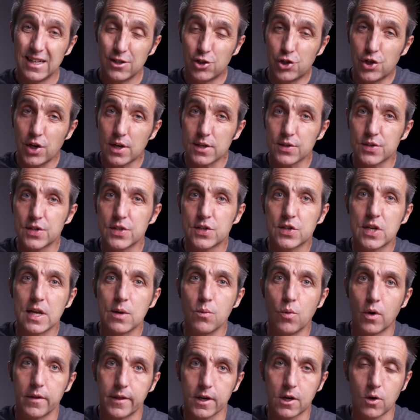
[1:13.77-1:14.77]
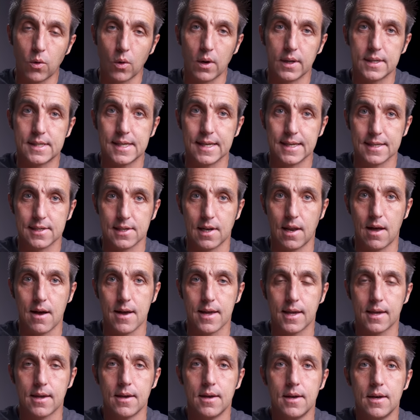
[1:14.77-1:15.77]
just to see what the quality is
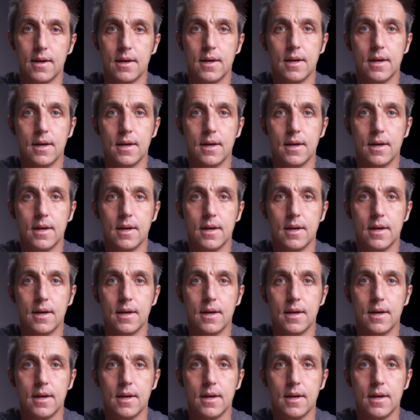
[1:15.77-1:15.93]
like.